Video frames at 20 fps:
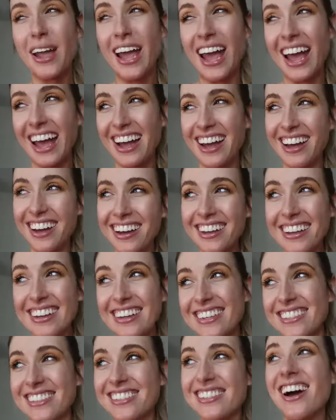okay,
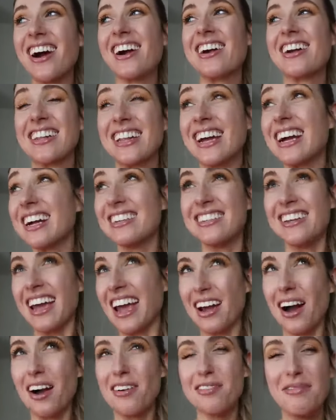it's not gonna like
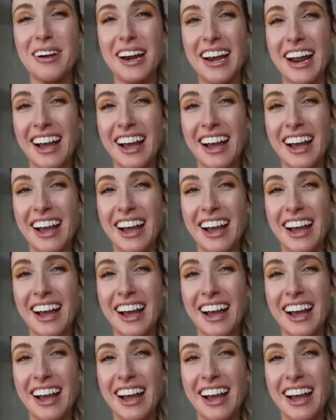take off my